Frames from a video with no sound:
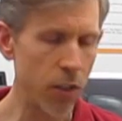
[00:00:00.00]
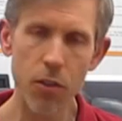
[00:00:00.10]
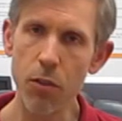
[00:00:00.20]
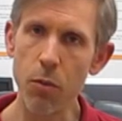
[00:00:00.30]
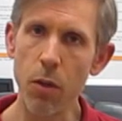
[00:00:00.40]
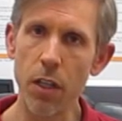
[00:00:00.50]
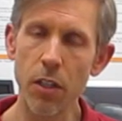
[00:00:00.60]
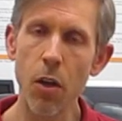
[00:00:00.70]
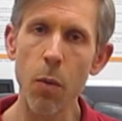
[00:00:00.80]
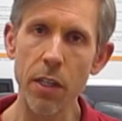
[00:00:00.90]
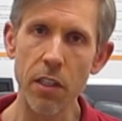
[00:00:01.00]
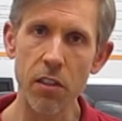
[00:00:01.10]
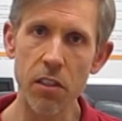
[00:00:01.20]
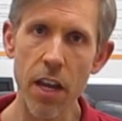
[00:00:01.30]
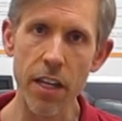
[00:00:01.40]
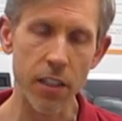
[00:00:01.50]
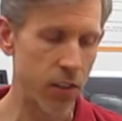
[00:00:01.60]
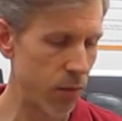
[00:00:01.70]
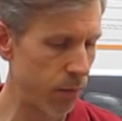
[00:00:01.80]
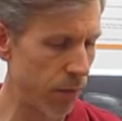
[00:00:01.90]
to go into
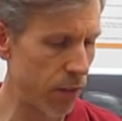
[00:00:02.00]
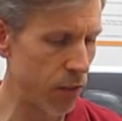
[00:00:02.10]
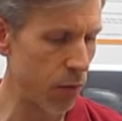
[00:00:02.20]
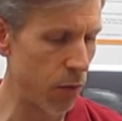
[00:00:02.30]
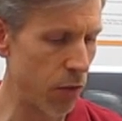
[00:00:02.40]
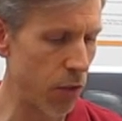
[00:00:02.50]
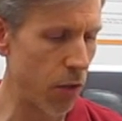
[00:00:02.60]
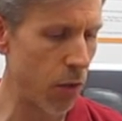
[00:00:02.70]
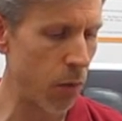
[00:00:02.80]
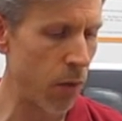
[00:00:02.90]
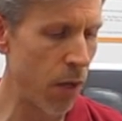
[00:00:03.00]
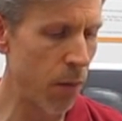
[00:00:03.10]
settings. So you should go